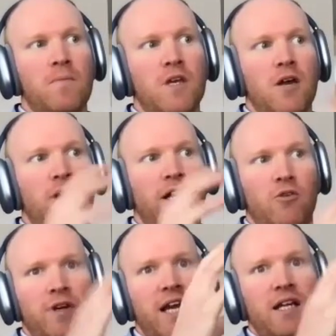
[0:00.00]
and I
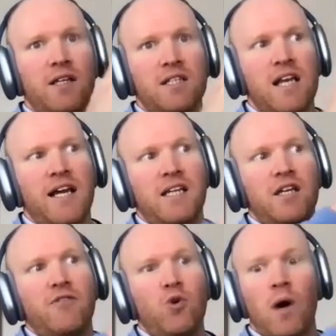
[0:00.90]
created this
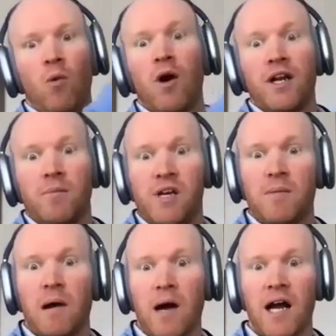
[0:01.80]
idea of who I wanted to be
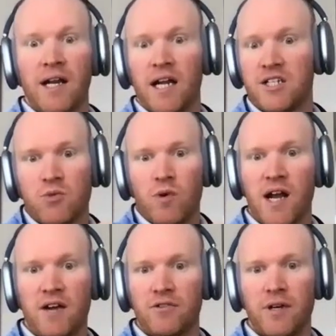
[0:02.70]
in my mind, and I just went
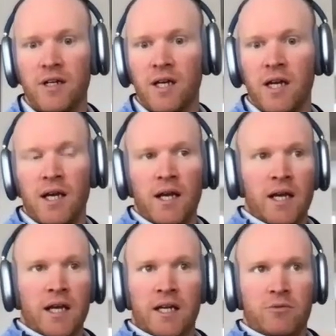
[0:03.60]
after it.
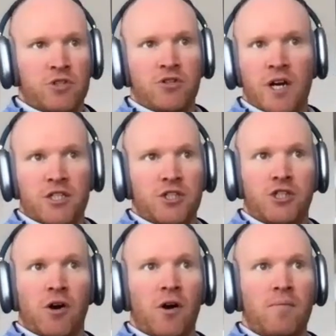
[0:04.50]
And it was dressing
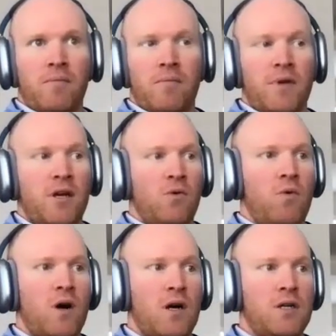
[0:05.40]
sharp. It
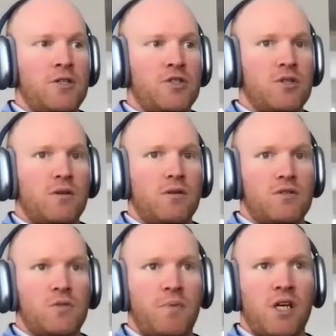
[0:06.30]
was
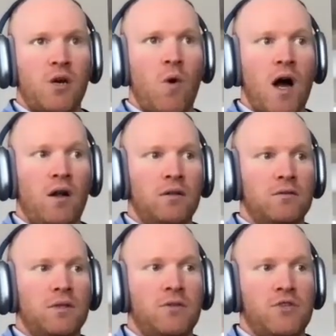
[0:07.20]
speaking
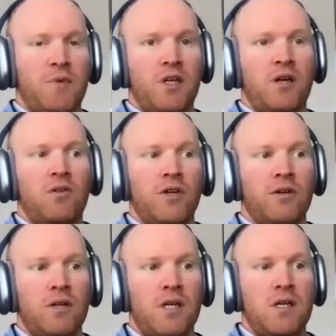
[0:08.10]
well. It was speaking
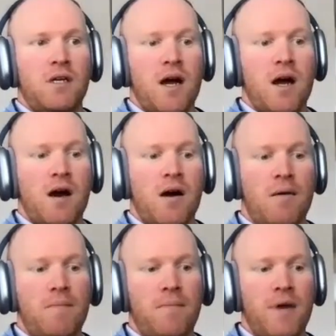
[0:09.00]
clearly.
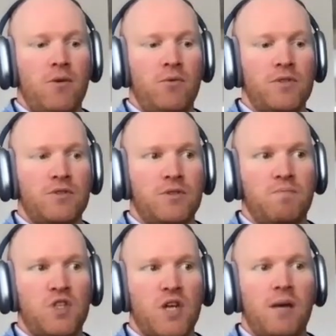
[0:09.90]
It was
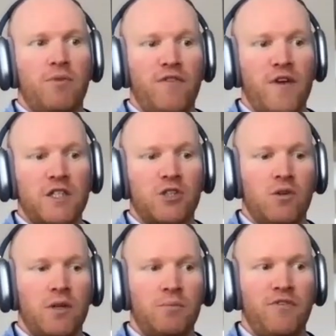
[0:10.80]
staying
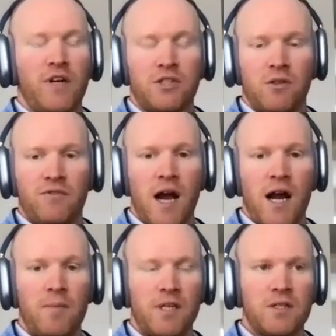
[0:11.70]
professional in professional
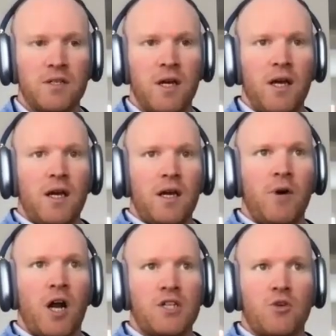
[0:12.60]
environments,
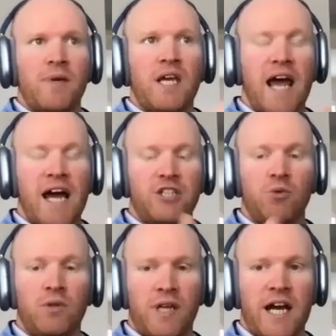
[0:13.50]
but also being
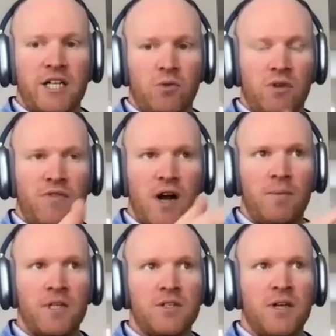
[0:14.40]
casual in casual
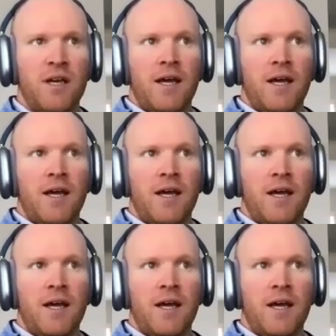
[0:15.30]
environments.